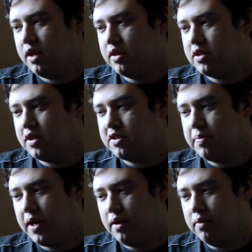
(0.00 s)
She had a
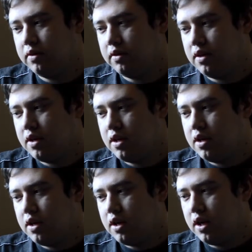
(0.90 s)
spare one,
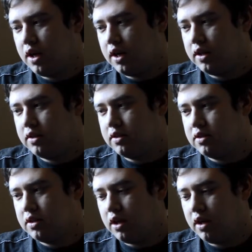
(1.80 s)
and
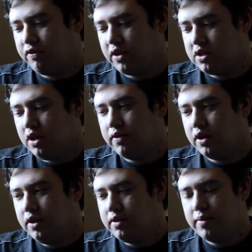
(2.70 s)
I think she
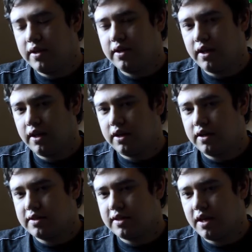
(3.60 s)
overheard me
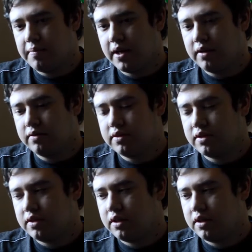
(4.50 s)
say about